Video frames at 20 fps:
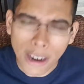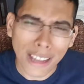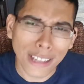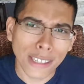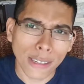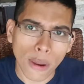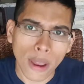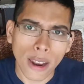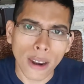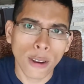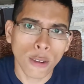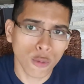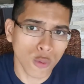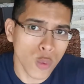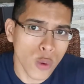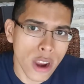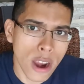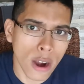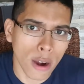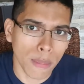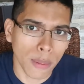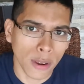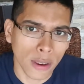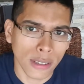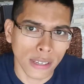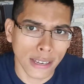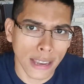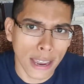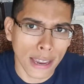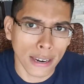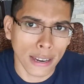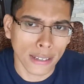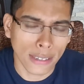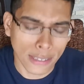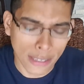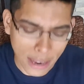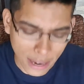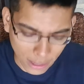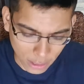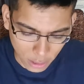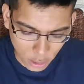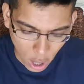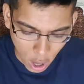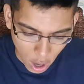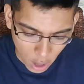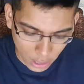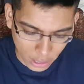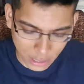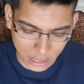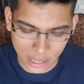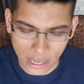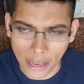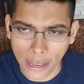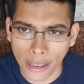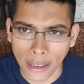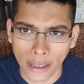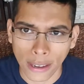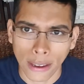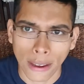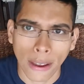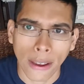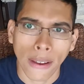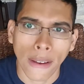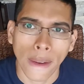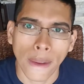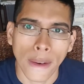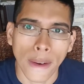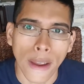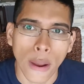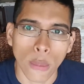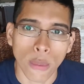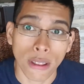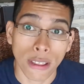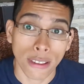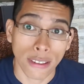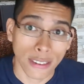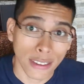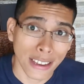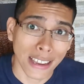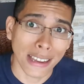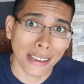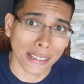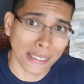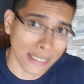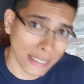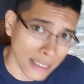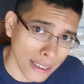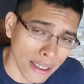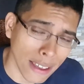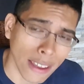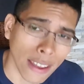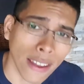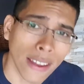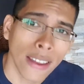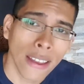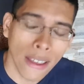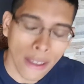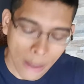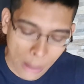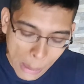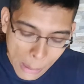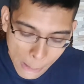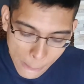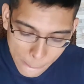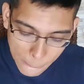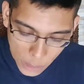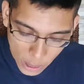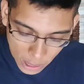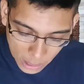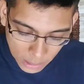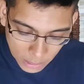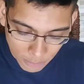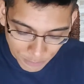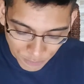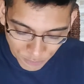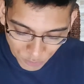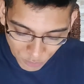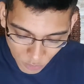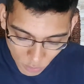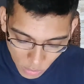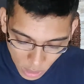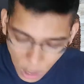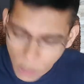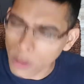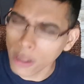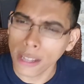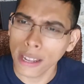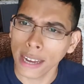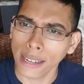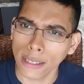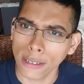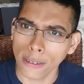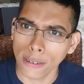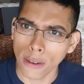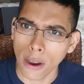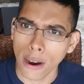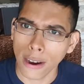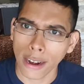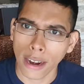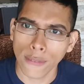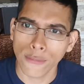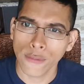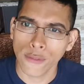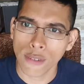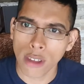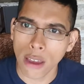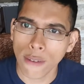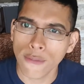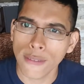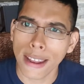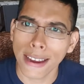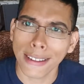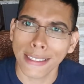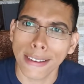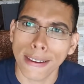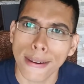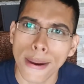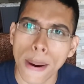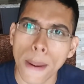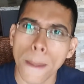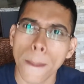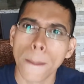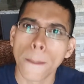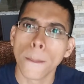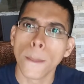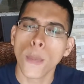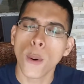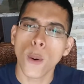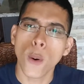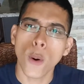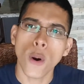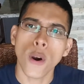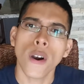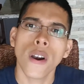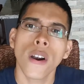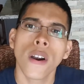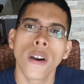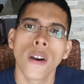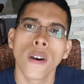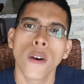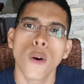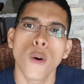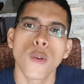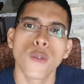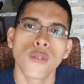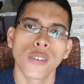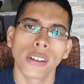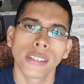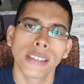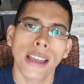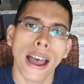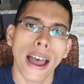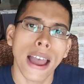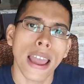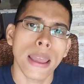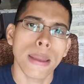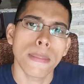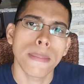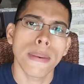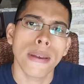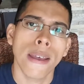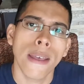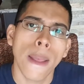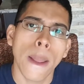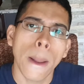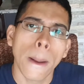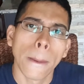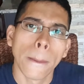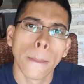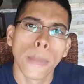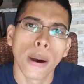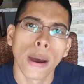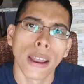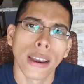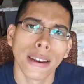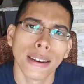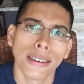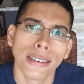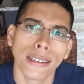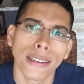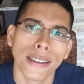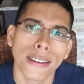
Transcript: it is weird because, again, it's like talk singing, not really singing. But I really like the song, and I've liked it more over time, but